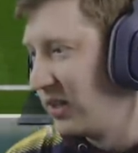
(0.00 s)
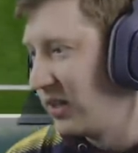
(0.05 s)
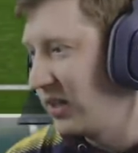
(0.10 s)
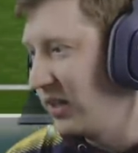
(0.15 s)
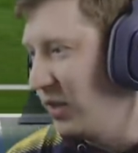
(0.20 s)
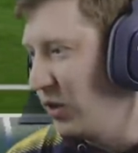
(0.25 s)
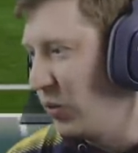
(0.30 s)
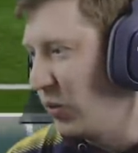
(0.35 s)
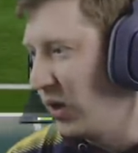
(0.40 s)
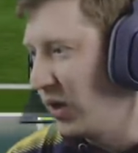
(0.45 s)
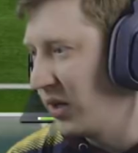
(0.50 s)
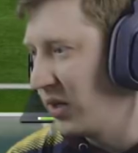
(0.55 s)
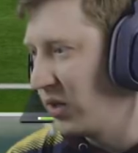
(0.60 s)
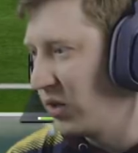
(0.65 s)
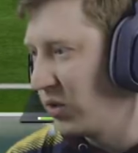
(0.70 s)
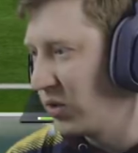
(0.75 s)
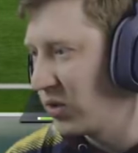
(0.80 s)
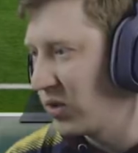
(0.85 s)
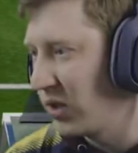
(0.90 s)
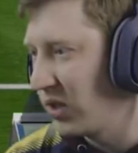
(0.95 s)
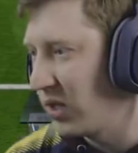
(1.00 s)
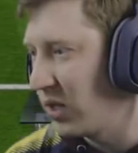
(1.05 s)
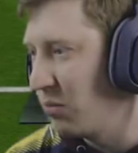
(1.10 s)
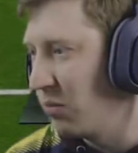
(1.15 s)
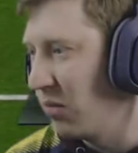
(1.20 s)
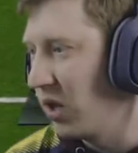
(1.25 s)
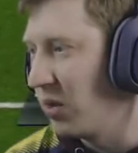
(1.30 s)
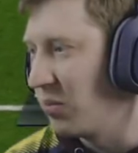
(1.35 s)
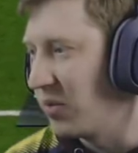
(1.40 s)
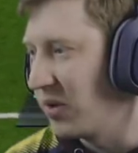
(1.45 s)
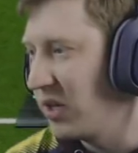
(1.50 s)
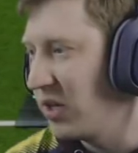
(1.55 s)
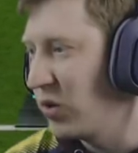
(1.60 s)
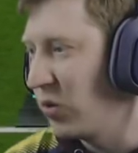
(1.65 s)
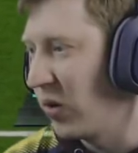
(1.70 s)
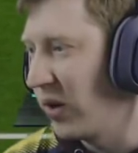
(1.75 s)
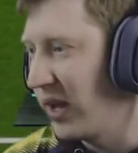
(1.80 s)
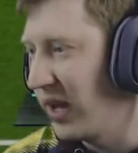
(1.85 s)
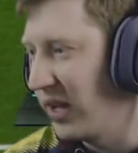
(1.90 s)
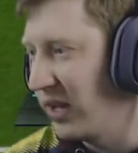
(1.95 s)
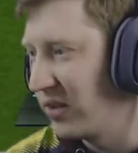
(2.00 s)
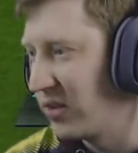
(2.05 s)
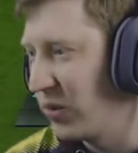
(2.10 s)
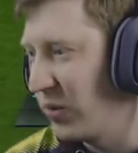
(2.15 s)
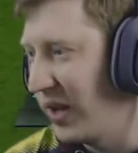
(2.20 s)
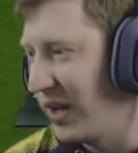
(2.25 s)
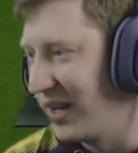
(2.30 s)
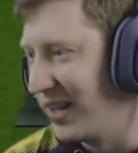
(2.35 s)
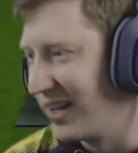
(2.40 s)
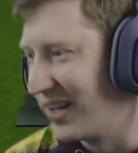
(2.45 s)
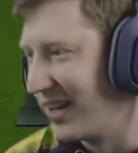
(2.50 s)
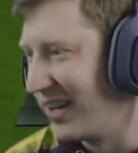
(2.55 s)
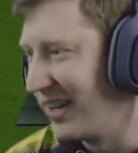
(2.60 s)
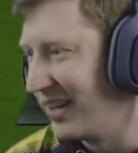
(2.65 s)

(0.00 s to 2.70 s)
League One looks like it might be quite end to end.